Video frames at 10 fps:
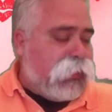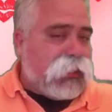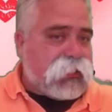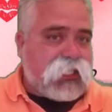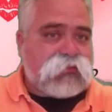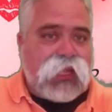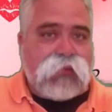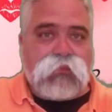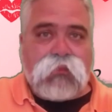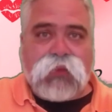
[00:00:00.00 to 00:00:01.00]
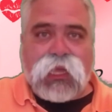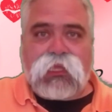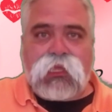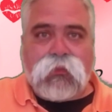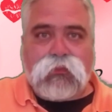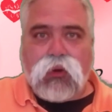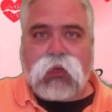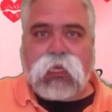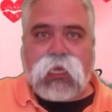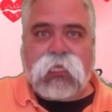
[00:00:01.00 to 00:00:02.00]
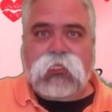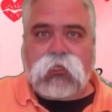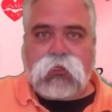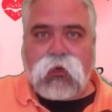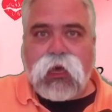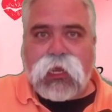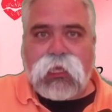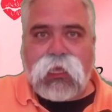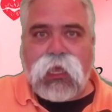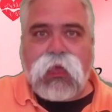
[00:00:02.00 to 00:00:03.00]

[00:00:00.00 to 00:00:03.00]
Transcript: Excuse me. But the book is good.